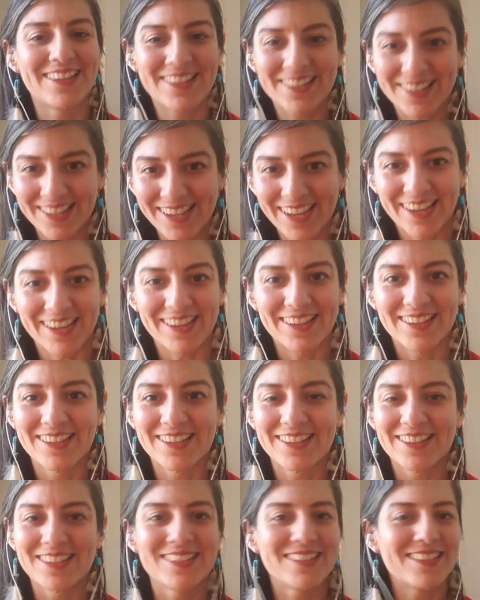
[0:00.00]
Yeah,
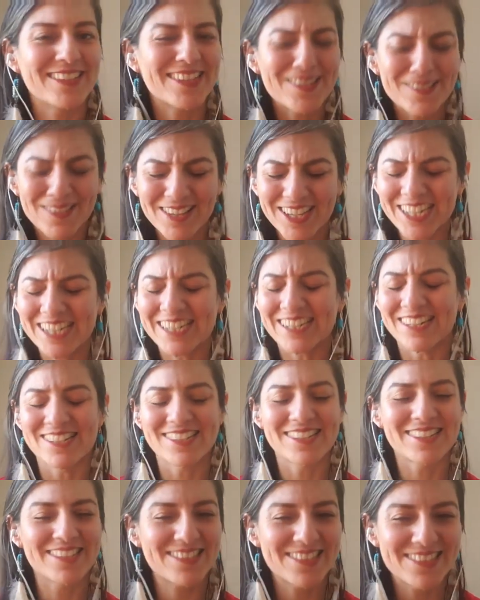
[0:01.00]
declare it,
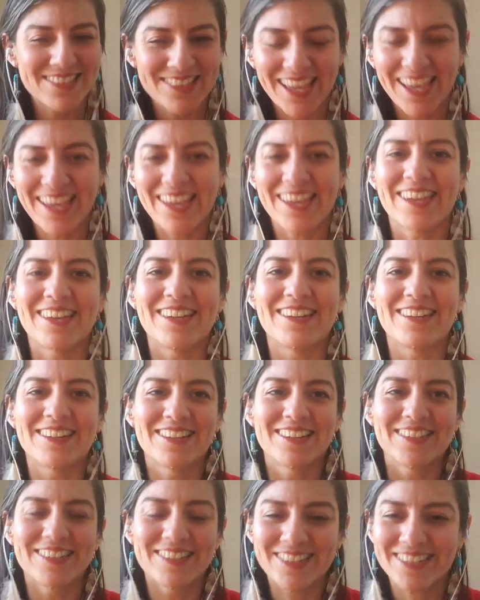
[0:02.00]
say it,
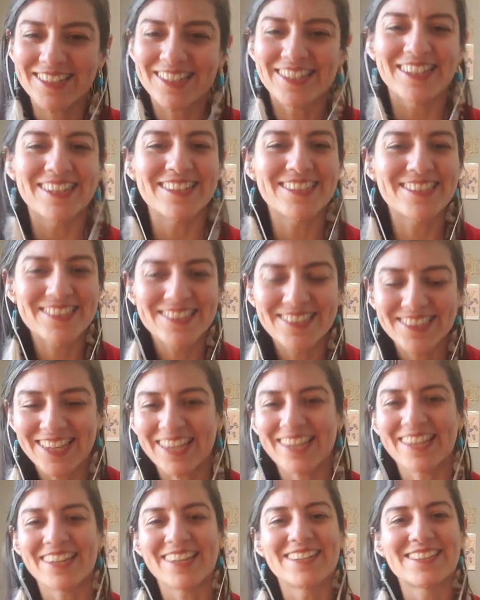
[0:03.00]
goodness,
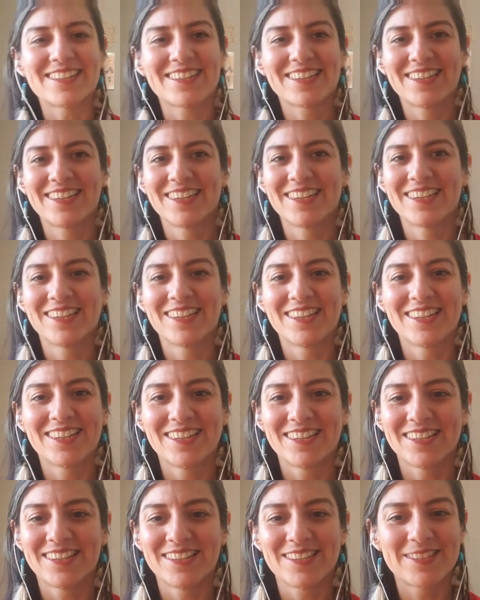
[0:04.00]
say it.
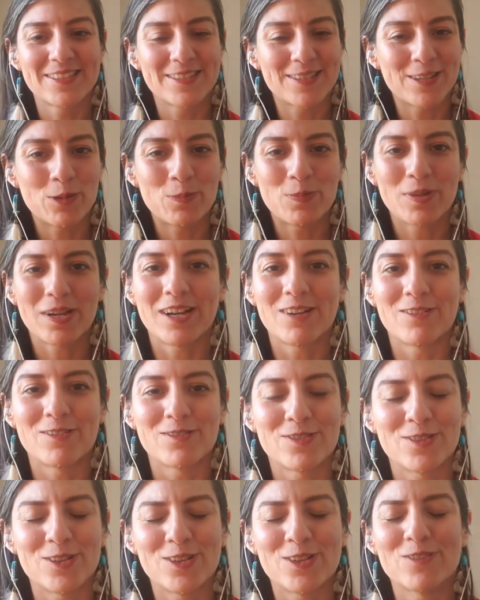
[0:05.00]
So
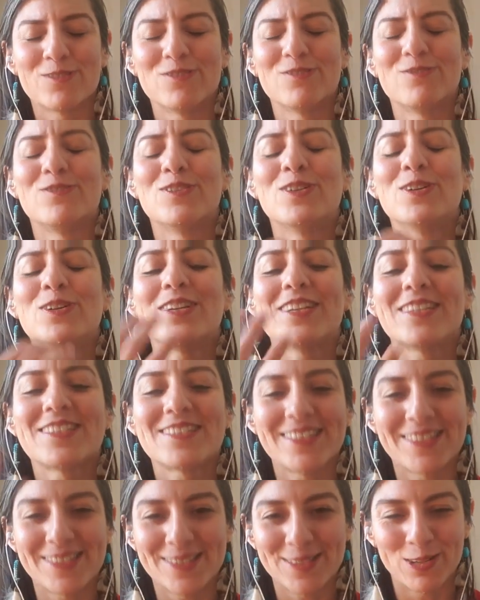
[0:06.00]
powerful. Your
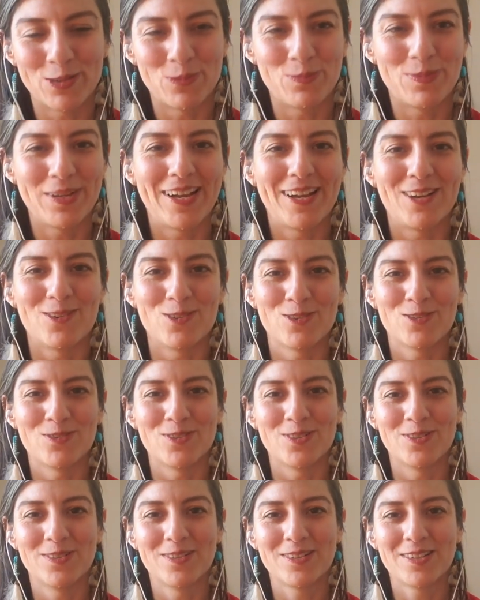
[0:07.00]
voice is so
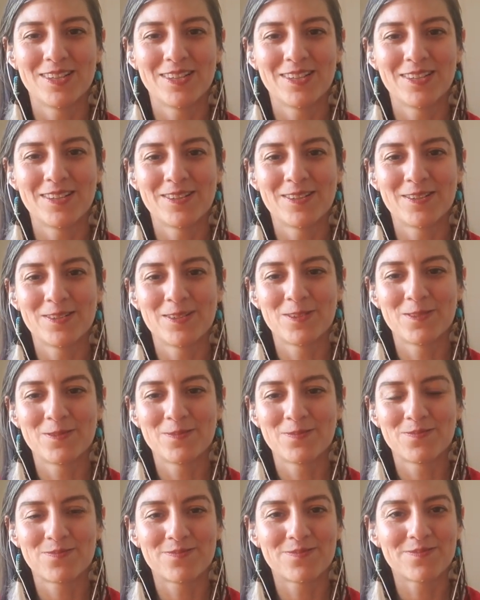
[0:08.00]
powerful.
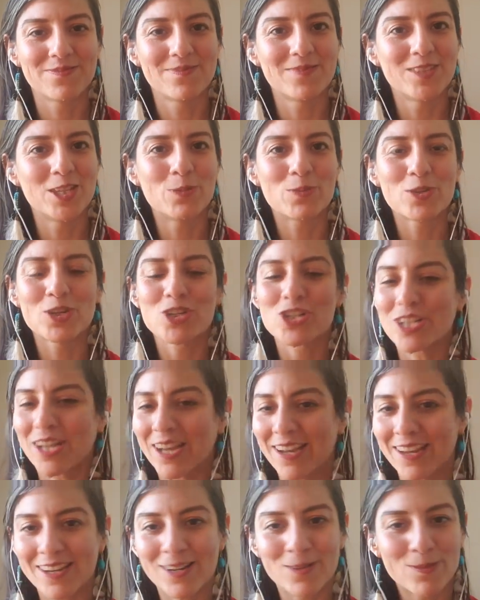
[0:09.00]
No more
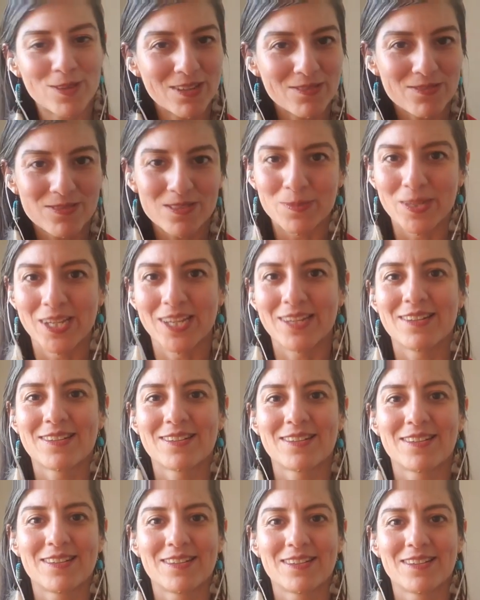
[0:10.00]
shying away from it.
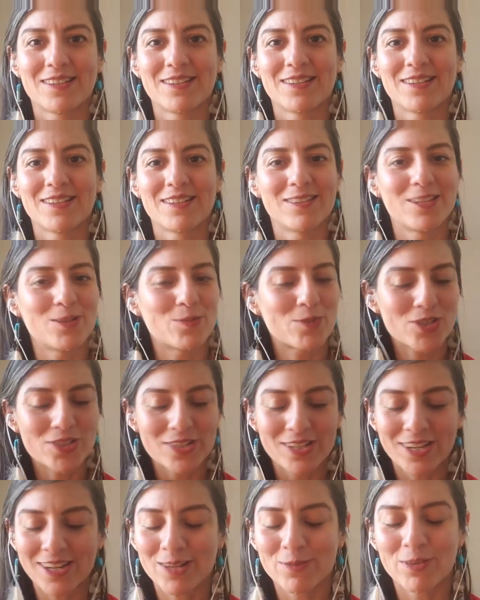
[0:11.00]
No more
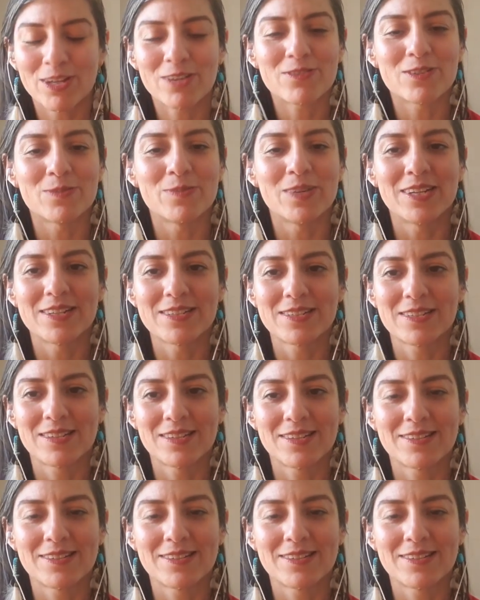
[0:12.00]
shying away from it.